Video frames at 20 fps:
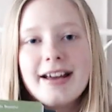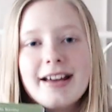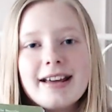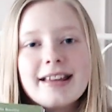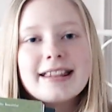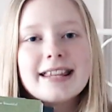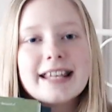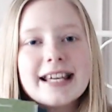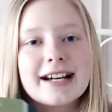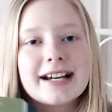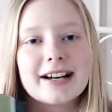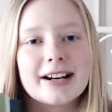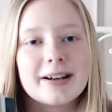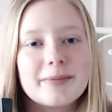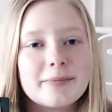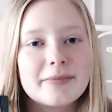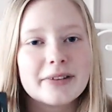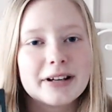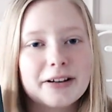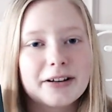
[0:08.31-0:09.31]
the Good and
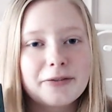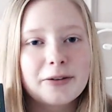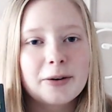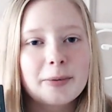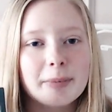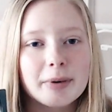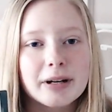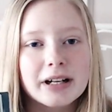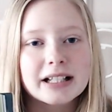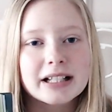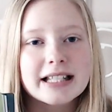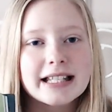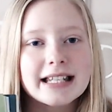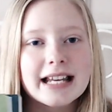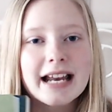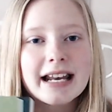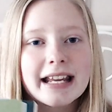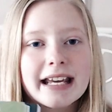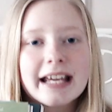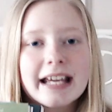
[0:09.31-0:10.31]
Beautiful book
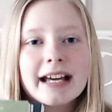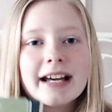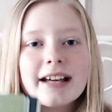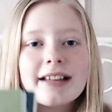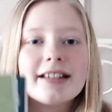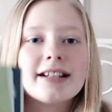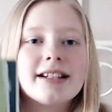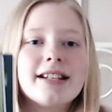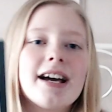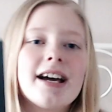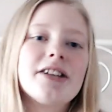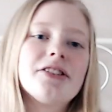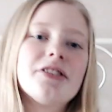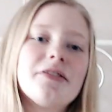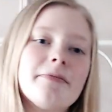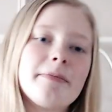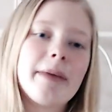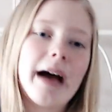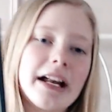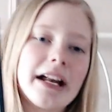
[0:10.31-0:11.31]
study, The Touch of
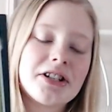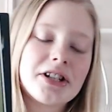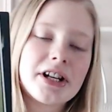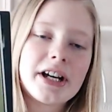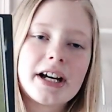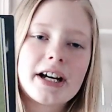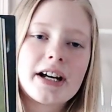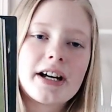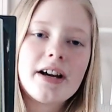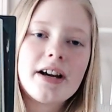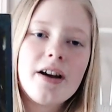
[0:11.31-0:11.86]
Magic,